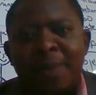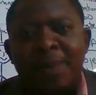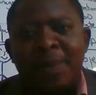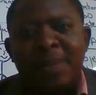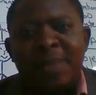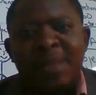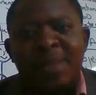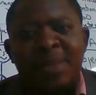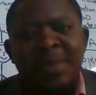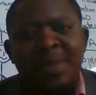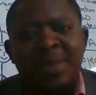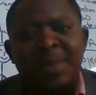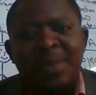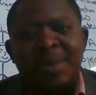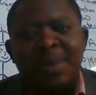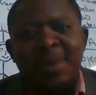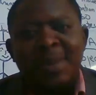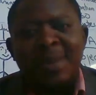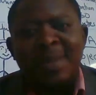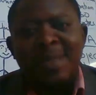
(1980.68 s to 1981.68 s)
to say it's
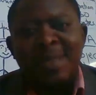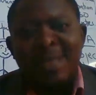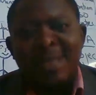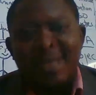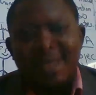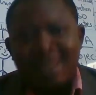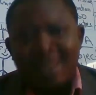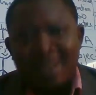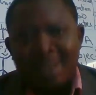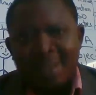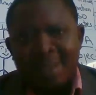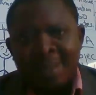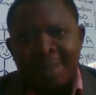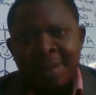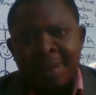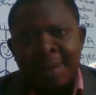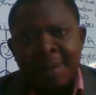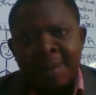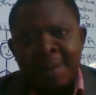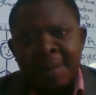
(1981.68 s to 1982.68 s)
not correct English.
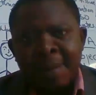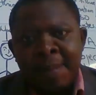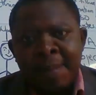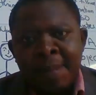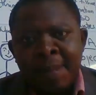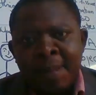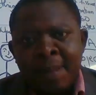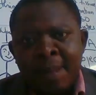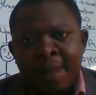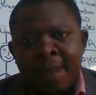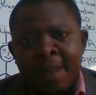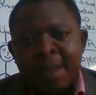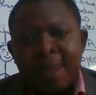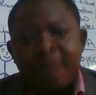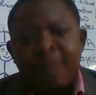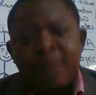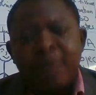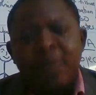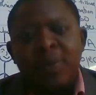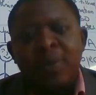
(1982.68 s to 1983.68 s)
And
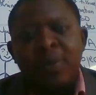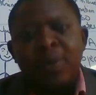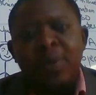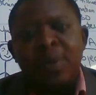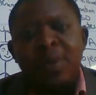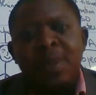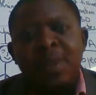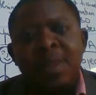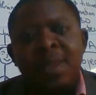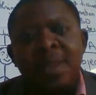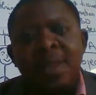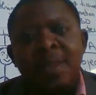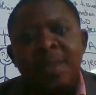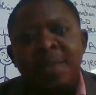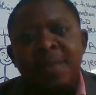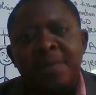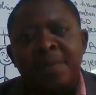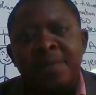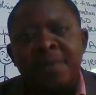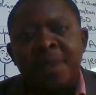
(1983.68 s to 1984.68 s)
I'm also thinking
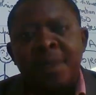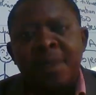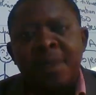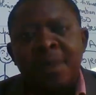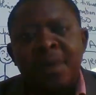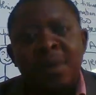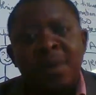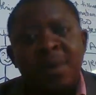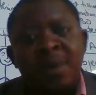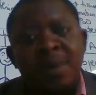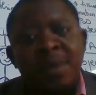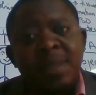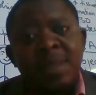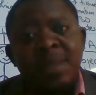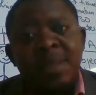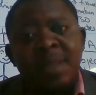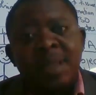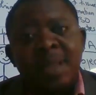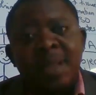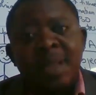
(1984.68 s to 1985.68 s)
of
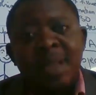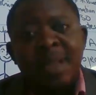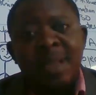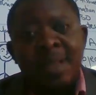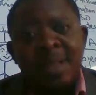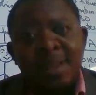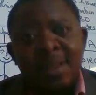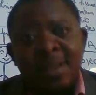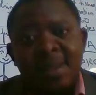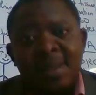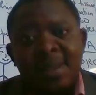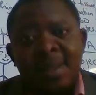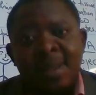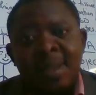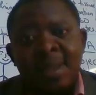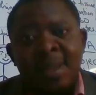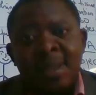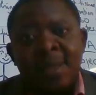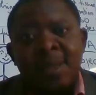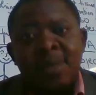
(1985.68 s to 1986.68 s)
recording lessons
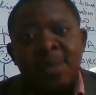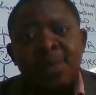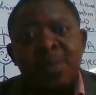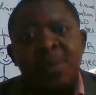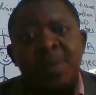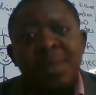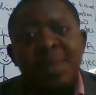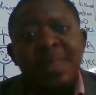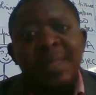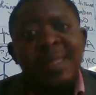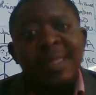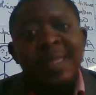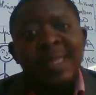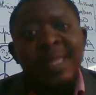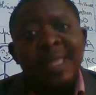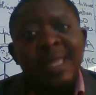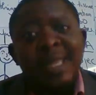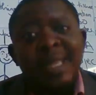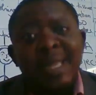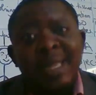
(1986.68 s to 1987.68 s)
to do with
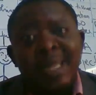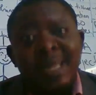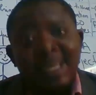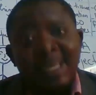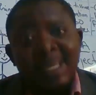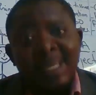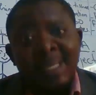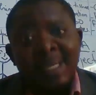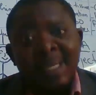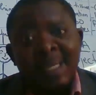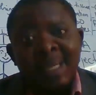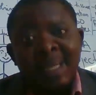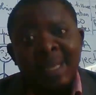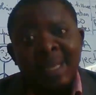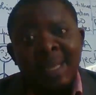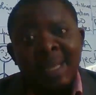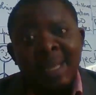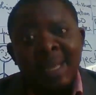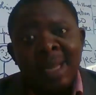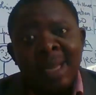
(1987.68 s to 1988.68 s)
nursing English.
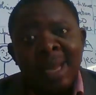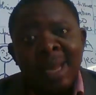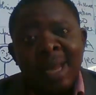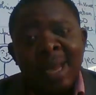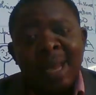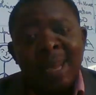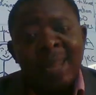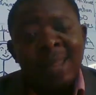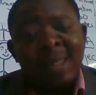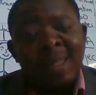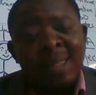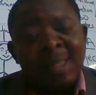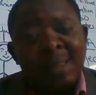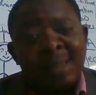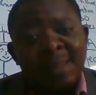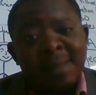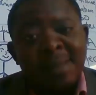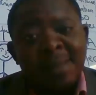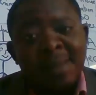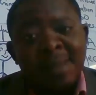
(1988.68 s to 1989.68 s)

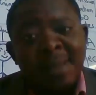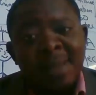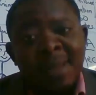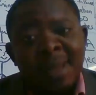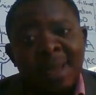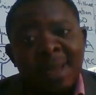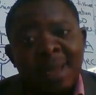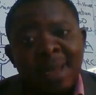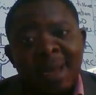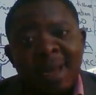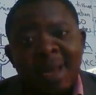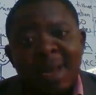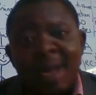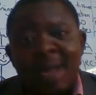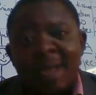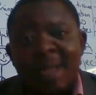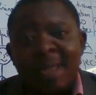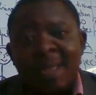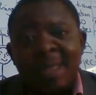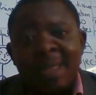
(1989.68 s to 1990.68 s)
Adjectives are
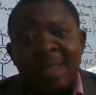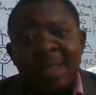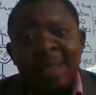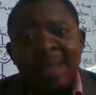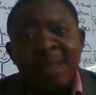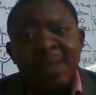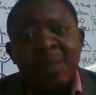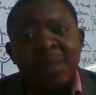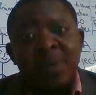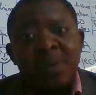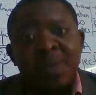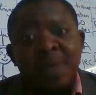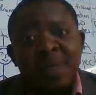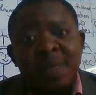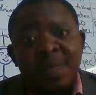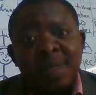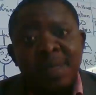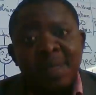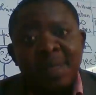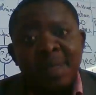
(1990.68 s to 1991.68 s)
necessarily
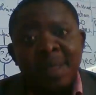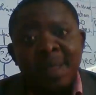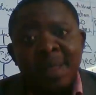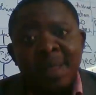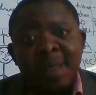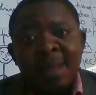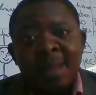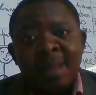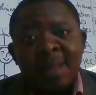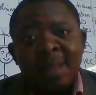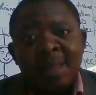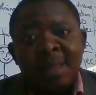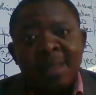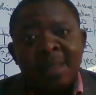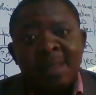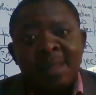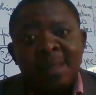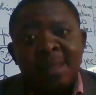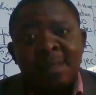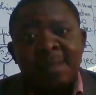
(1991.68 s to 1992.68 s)
words that
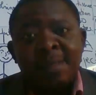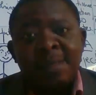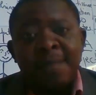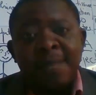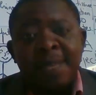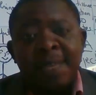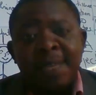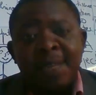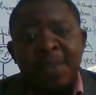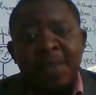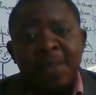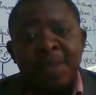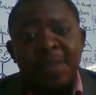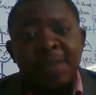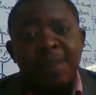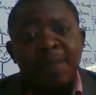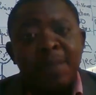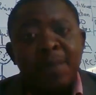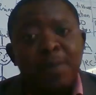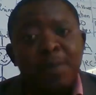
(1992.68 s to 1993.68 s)
define or
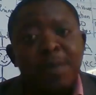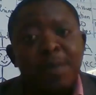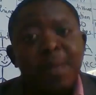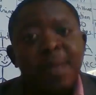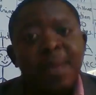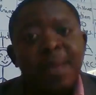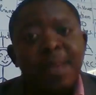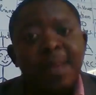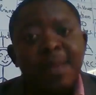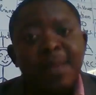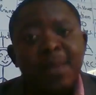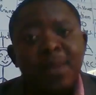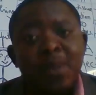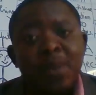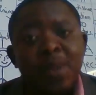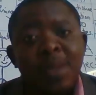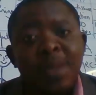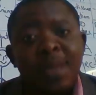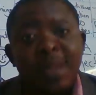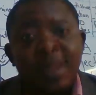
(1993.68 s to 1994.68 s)
give more meaning
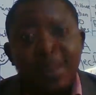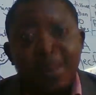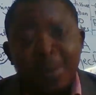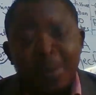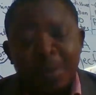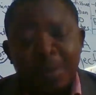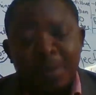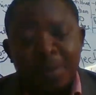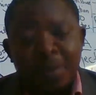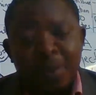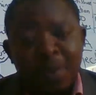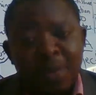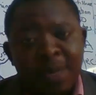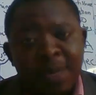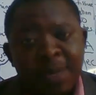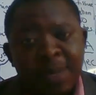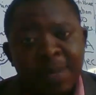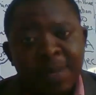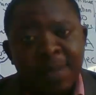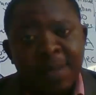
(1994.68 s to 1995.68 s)
to a noun or a pronoun.